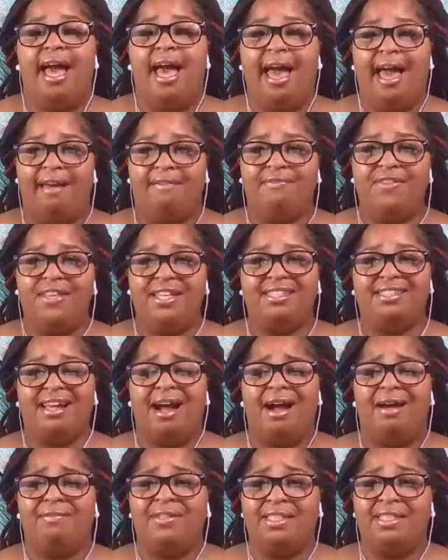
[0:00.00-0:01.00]
have these
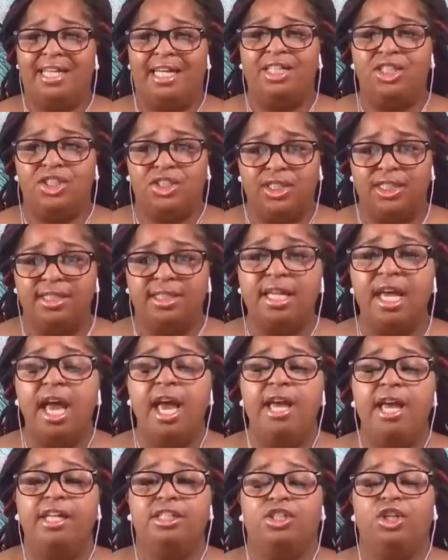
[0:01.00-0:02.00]
conversations
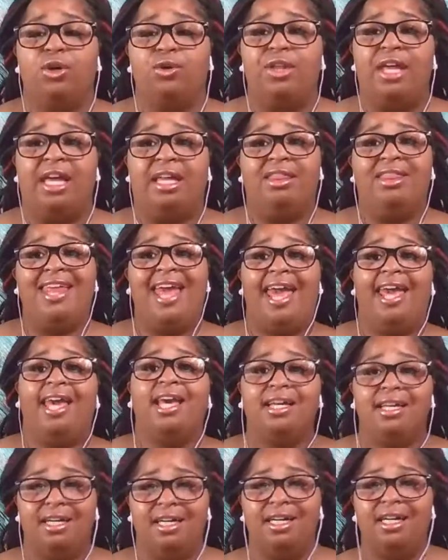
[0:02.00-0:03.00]
so that
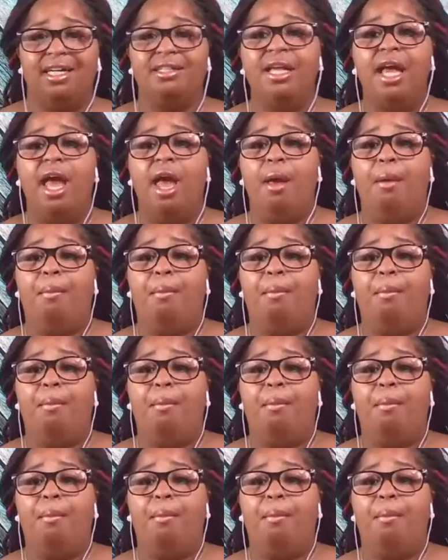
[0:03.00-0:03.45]
they could